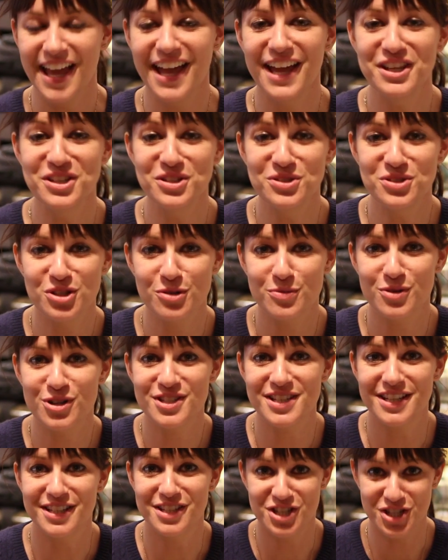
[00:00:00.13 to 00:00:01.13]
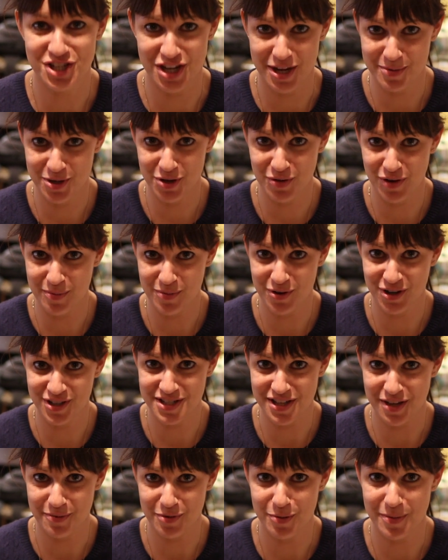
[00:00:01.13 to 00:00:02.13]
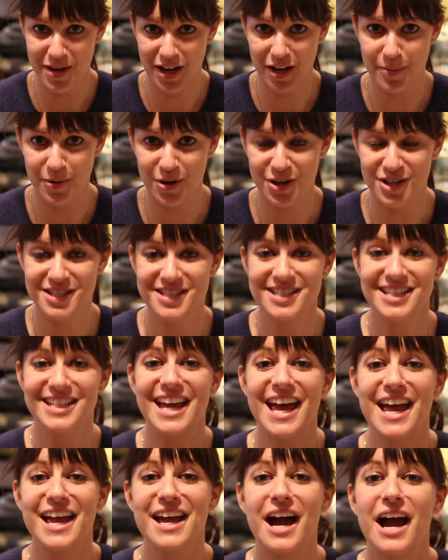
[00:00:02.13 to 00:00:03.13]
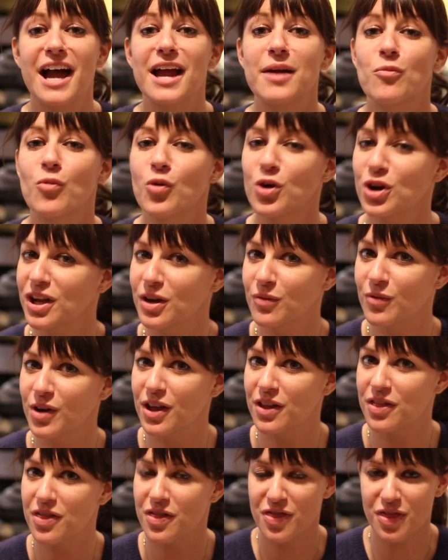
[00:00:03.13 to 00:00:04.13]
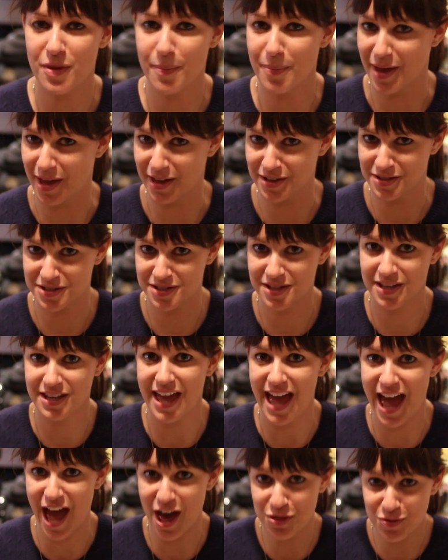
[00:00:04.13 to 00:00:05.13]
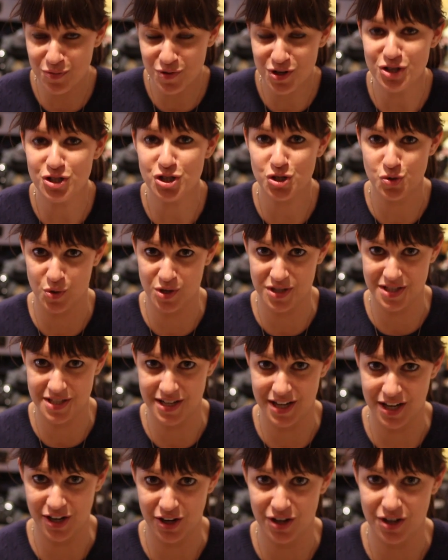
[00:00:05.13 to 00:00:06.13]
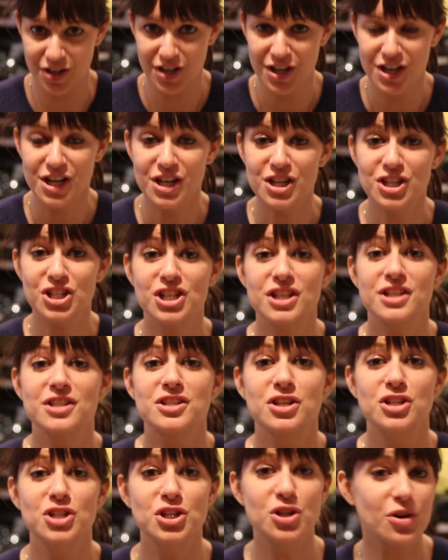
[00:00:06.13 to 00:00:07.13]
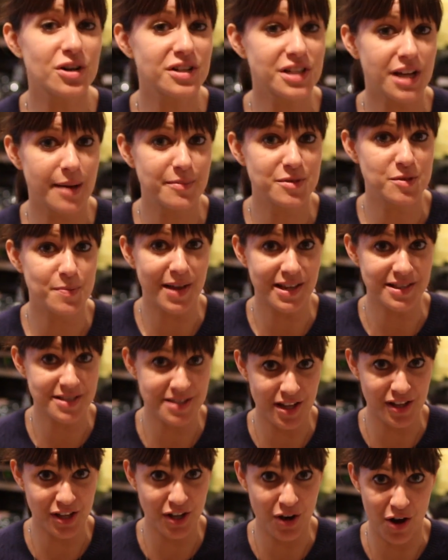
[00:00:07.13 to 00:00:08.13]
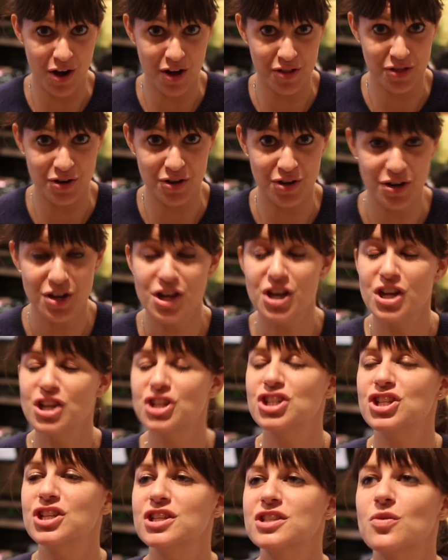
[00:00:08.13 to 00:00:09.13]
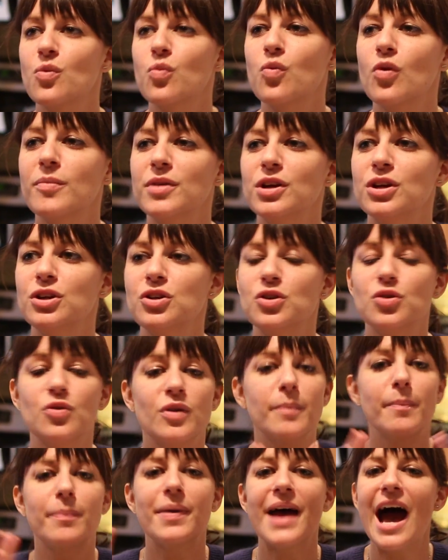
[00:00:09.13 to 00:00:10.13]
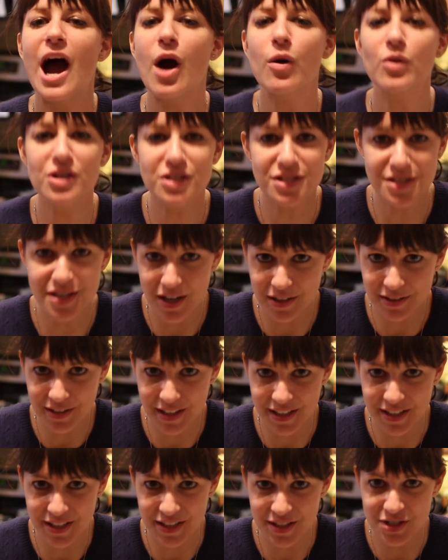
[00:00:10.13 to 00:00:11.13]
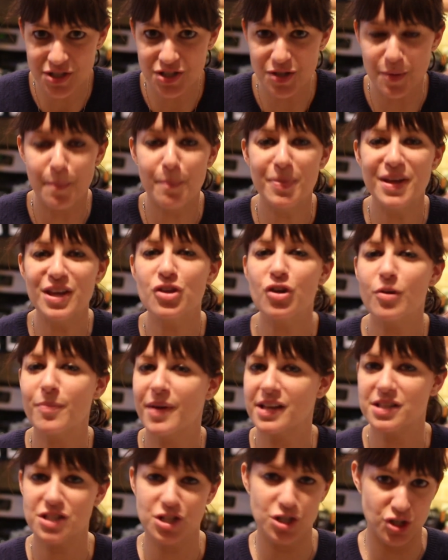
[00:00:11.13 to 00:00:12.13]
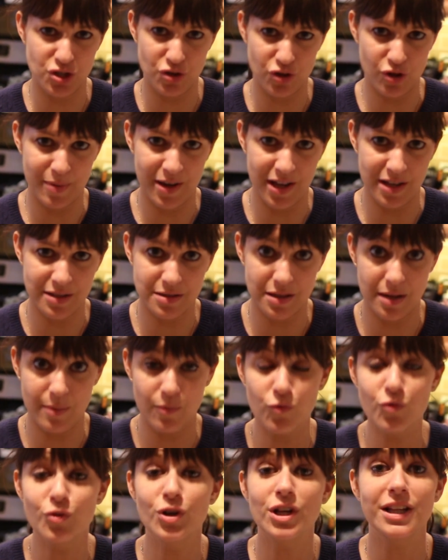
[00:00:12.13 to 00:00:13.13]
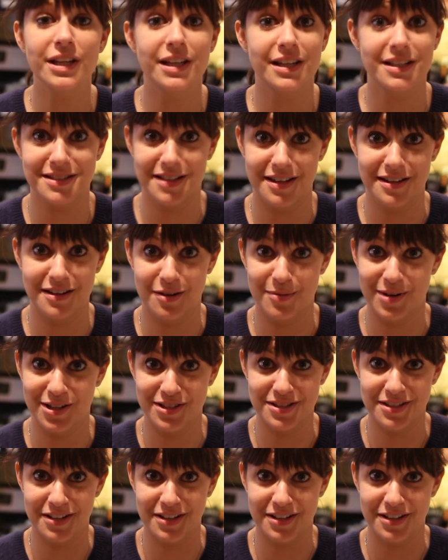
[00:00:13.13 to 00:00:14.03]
Hey YouTubers, it's Jamie Greenberg, celebrity makeup artist. Today I am working with the best, Katherine Schwarzenegger. She is a New York Times best-selling author. She's a woman who empowers young ladies to be their best and do their best, and I'm really excited about